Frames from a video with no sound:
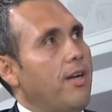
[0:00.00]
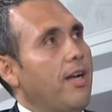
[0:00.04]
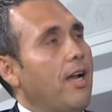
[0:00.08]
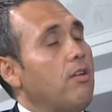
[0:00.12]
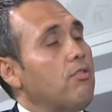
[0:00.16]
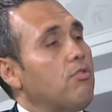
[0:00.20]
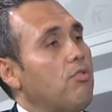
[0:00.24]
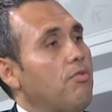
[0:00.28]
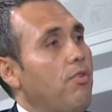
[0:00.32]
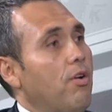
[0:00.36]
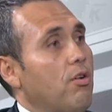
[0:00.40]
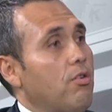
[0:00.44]
now
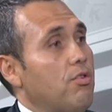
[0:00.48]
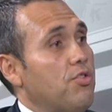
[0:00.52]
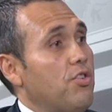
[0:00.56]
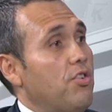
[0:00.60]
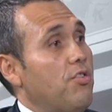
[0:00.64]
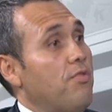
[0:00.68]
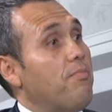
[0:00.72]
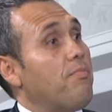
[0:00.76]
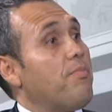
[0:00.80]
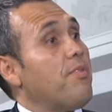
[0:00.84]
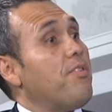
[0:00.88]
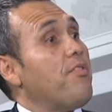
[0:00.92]
to focus
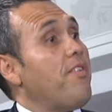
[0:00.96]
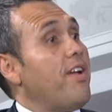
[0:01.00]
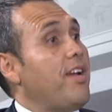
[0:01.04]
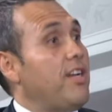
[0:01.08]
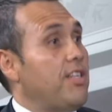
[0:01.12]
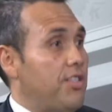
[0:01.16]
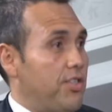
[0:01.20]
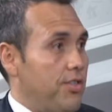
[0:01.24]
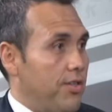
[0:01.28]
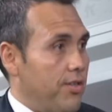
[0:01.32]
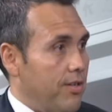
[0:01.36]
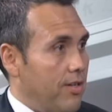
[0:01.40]
on
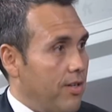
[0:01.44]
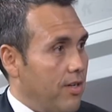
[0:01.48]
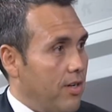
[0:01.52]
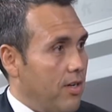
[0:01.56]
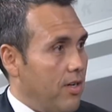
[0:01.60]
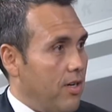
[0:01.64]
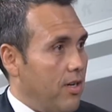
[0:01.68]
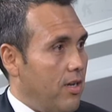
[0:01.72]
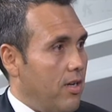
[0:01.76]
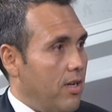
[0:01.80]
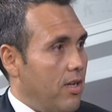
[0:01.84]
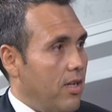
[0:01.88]
prevention,
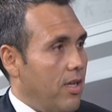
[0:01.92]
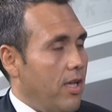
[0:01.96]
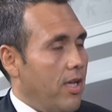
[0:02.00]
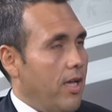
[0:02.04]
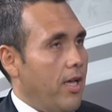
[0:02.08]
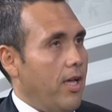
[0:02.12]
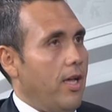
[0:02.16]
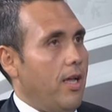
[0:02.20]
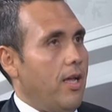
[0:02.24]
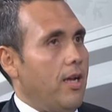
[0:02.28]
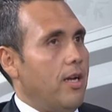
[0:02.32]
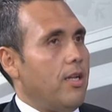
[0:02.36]

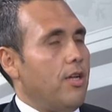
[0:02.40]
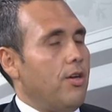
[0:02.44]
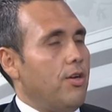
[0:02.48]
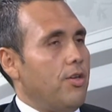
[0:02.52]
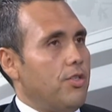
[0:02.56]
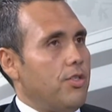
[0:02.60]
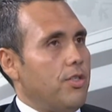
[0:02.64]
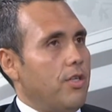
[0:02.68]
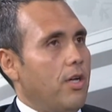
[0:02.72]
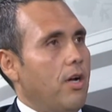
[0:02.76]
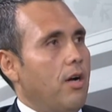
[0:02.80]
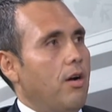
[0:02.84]
and
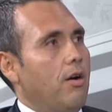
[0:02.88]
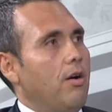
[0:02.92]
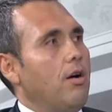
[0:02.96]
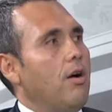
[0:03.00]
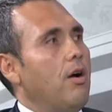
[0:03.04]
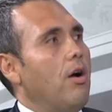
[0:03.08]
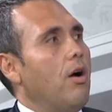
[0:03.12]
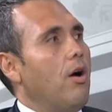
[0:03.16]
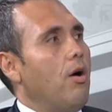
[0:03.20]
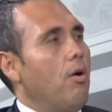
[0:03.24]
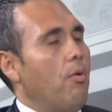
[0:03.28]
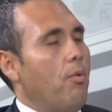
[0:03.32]
because
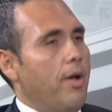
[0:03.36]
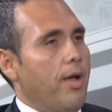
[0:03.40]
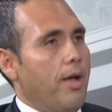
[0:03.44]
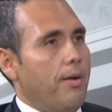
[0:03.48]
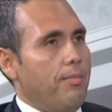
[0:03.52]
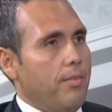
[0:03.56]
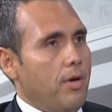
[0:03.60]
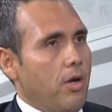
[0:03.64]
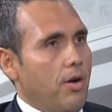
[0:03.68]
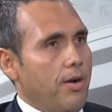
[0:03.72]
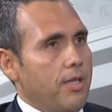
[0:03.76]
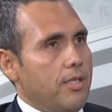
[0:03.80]
we
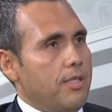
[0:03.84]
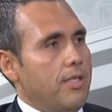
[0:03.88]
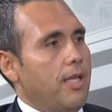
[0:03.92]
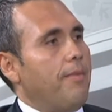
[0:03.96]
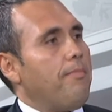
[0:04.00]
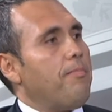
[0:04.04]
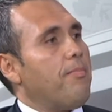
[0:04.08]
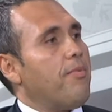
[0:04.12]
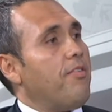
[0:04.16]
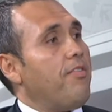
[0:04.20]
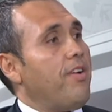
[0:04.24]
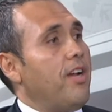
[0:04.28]
have noticed
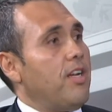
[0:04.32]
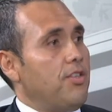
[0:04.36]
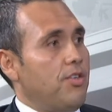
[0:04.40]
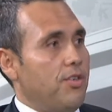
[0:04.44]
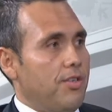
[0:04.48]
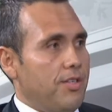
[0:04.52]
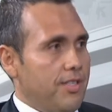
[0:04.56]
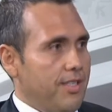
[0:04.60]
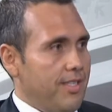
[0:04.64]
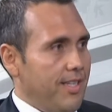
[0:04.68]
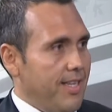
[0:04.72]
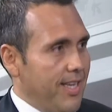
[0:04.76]
that
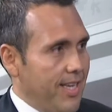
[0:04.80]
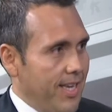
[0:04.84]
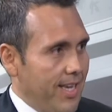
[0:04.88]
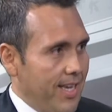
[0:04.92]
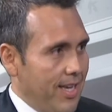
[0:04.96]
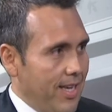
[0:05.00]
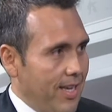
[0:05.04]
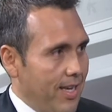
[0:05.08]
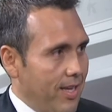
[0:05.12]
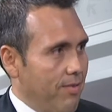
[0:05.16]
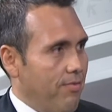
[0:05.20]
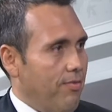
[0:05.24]
prevention is the
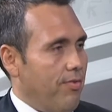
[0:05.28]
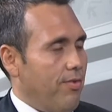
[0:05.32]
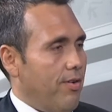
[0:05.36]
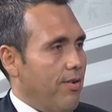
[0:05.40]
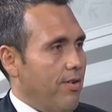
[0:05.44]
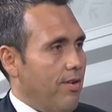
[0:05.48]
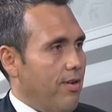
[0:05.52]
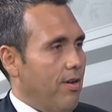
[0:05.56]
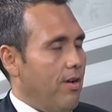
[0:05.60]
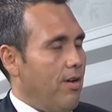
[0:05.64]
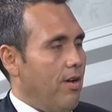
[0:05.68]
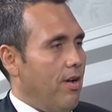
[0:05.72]
key to